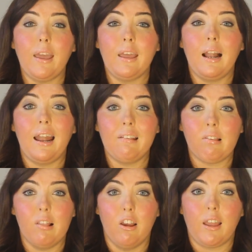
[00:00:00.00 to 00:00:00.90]
Okay,
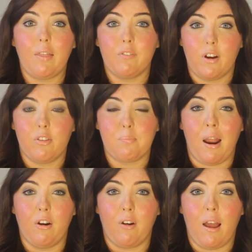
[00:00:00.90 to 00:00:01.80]
let's look at the
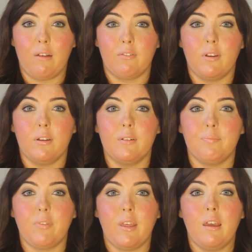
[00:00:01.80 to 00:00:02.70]
first paragraph.
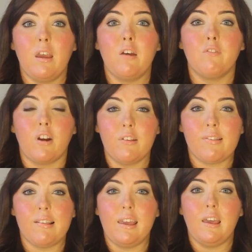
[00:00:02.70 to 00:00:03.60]

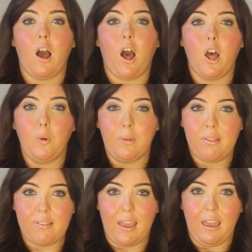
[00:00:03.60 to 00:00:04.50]
Firstly,
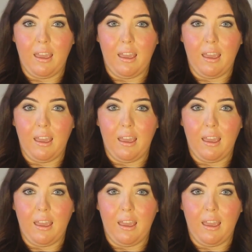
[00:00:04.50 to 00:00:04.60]
I would